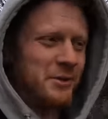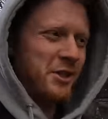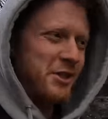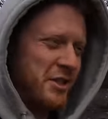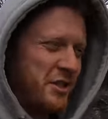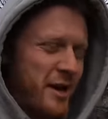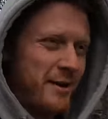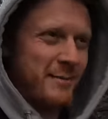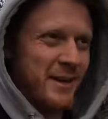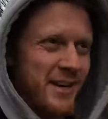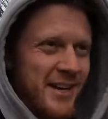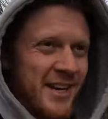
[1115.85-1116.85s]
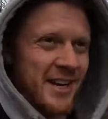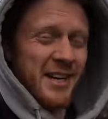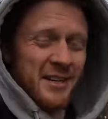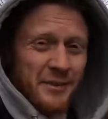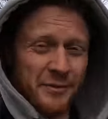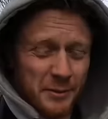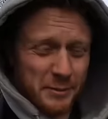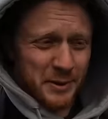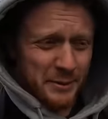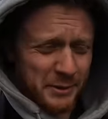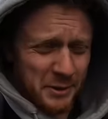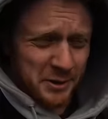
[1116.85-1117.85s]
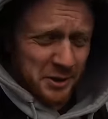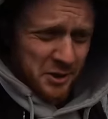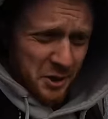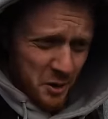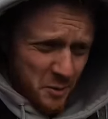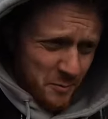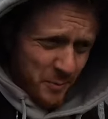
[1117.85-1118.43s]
Just a shame that the football team are doing so